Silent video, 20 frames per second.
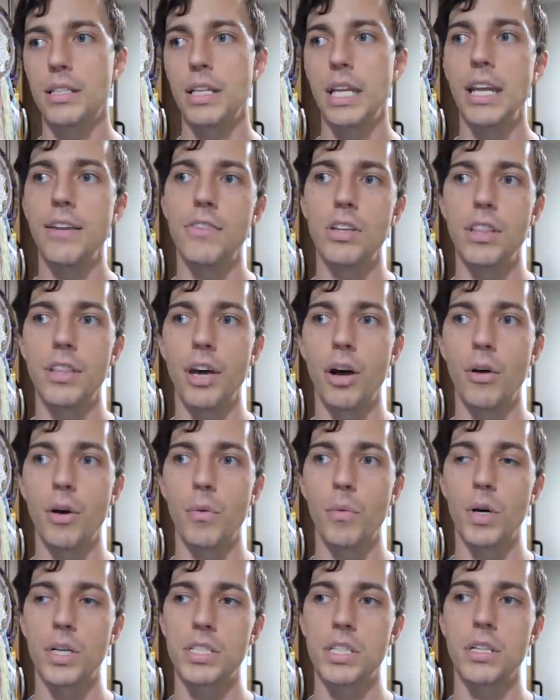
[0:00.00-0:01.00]
even though
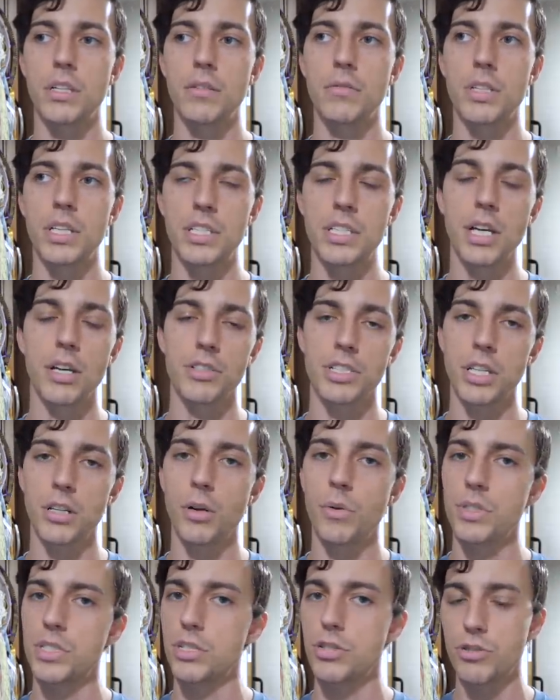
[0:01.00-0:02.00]
it wasn't, the cell
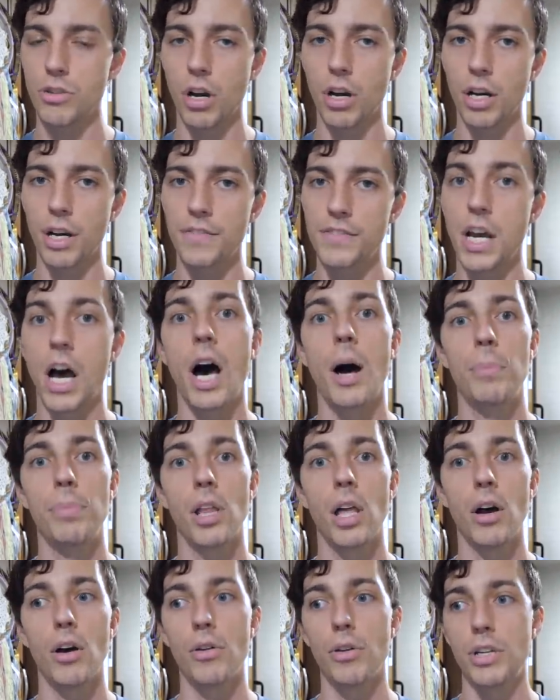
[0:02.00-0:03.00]
signal wasn't strong enough to
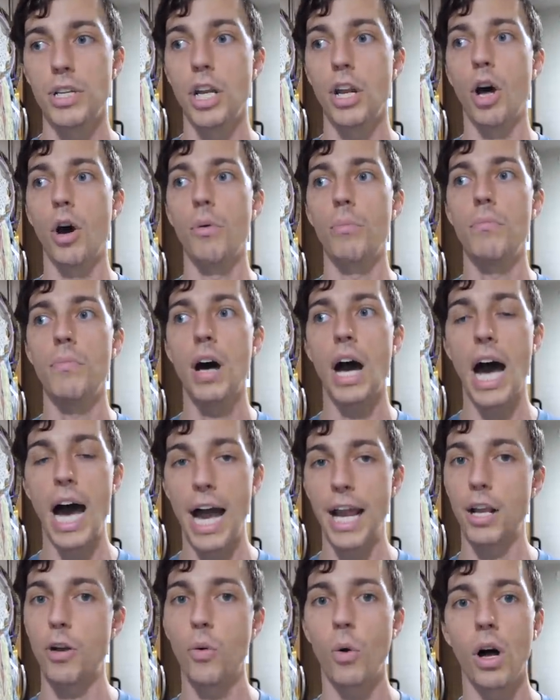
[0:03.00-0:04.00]
upload, you know,
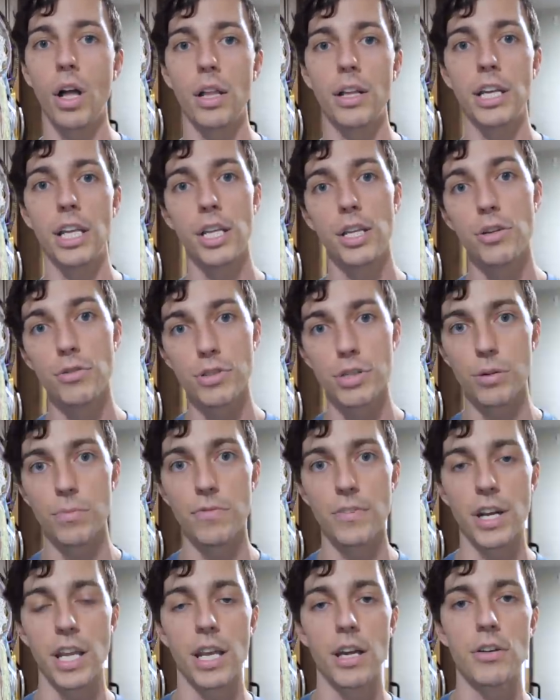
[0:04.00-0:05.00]
high quality YouTube
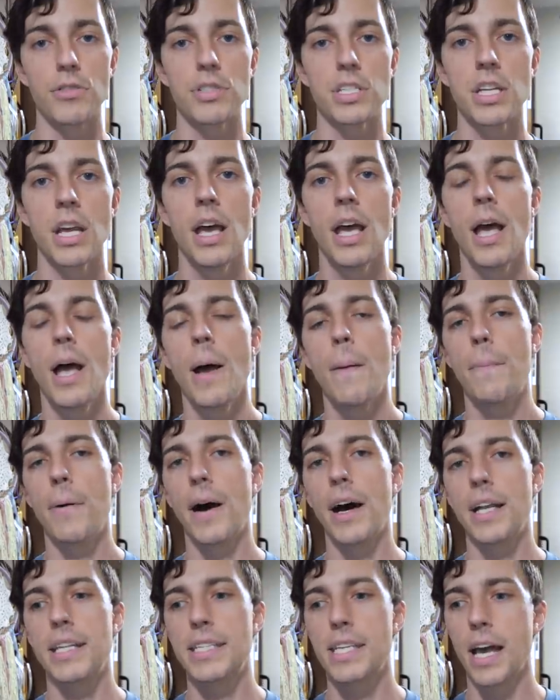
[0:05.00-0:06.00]
videos.
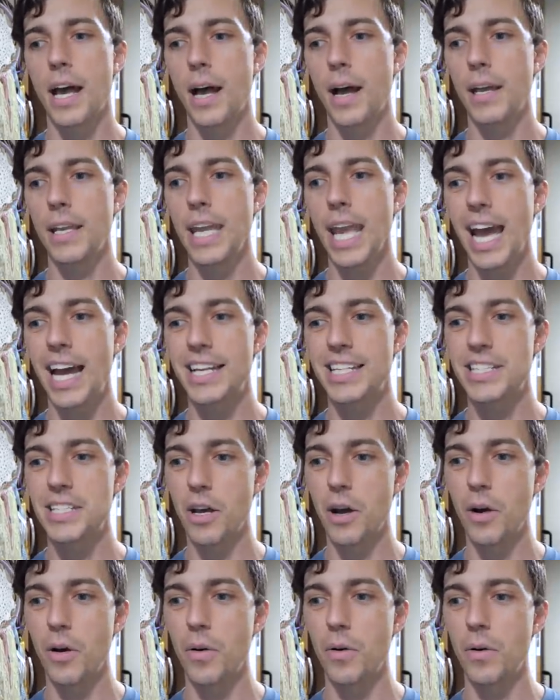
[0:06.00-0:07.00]
But yeah,
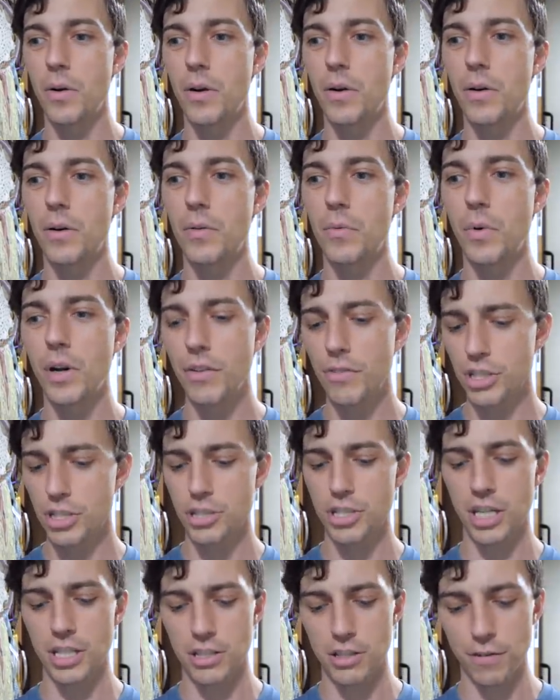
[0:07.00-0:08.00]
so one of us
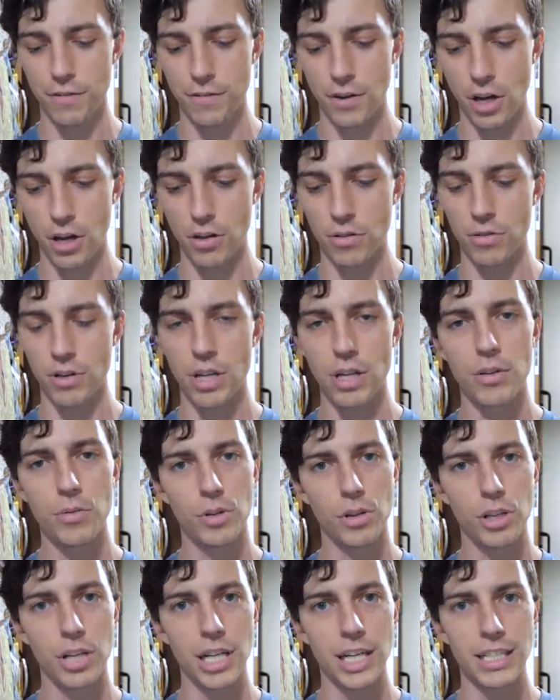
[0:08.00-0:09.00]
checks our phone,
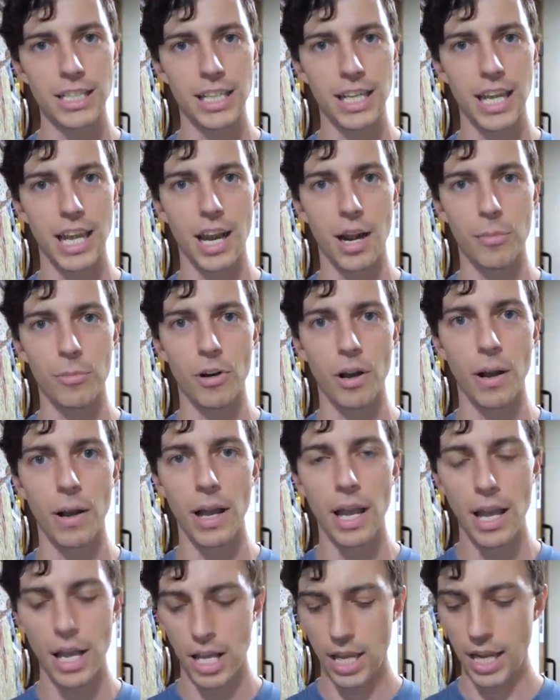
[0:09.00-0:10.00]
we're looking at the camera,
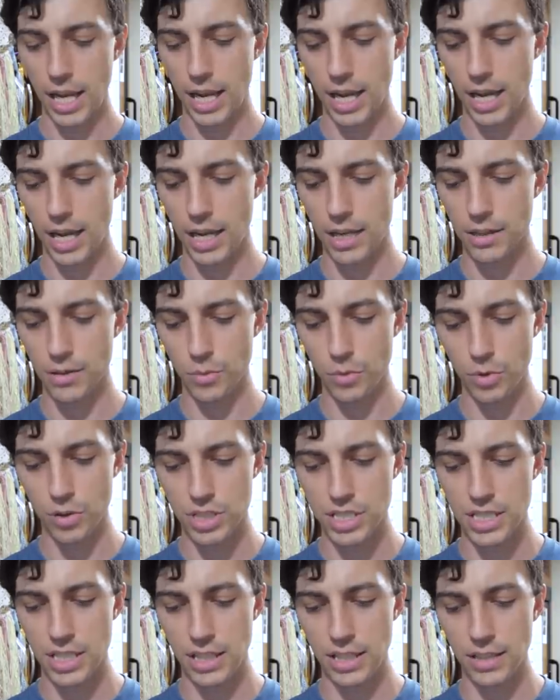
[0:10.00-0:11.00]
and we're
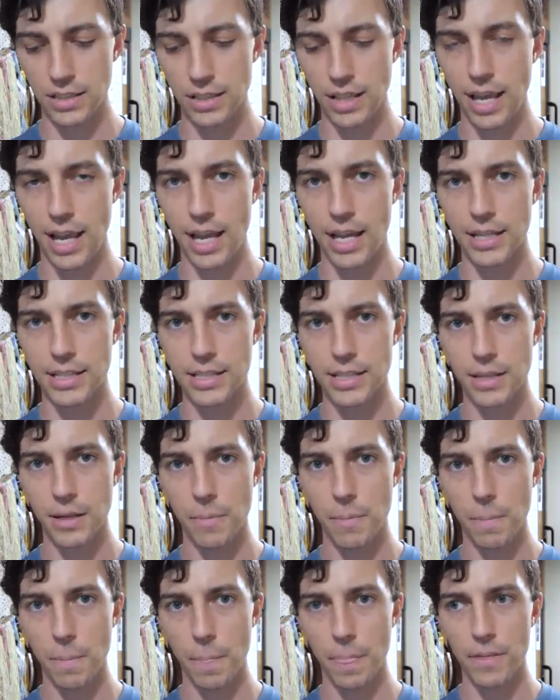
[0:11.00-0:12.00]
seeing that
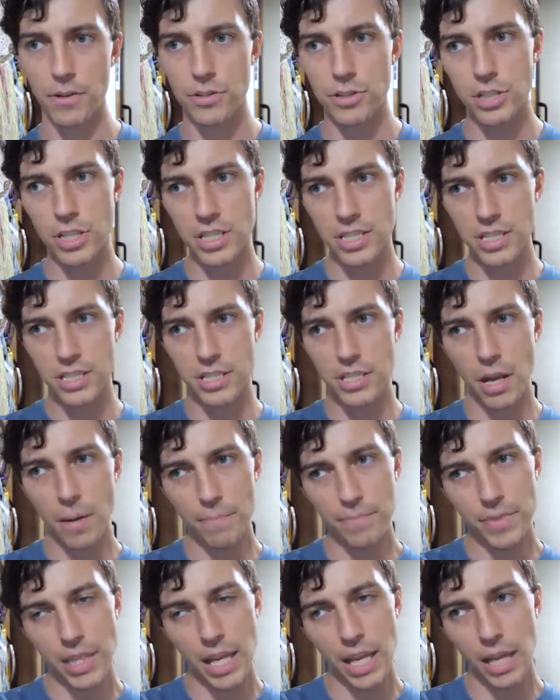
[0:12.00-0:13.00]
there's just
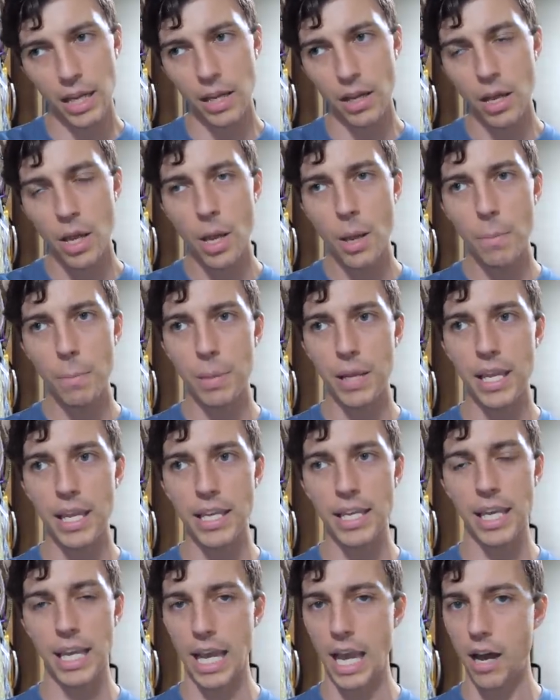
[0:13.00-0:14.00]
something
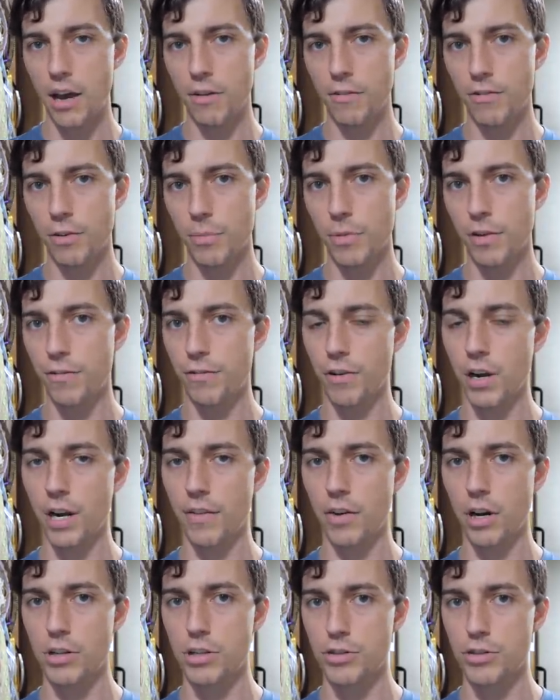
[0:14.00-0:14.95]
peeking out from the front of our